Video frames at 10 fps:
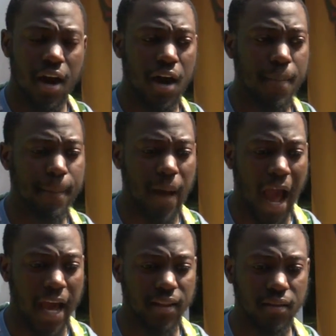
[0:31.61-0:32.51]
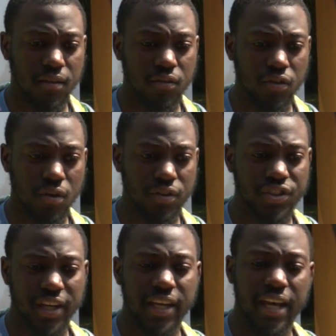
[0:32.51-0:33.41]
And you know, the
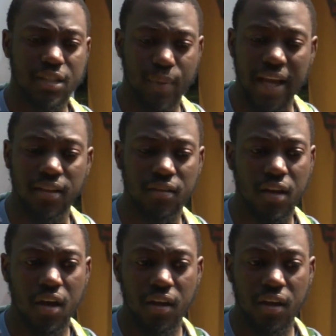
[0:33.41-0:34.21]
Sheikh explained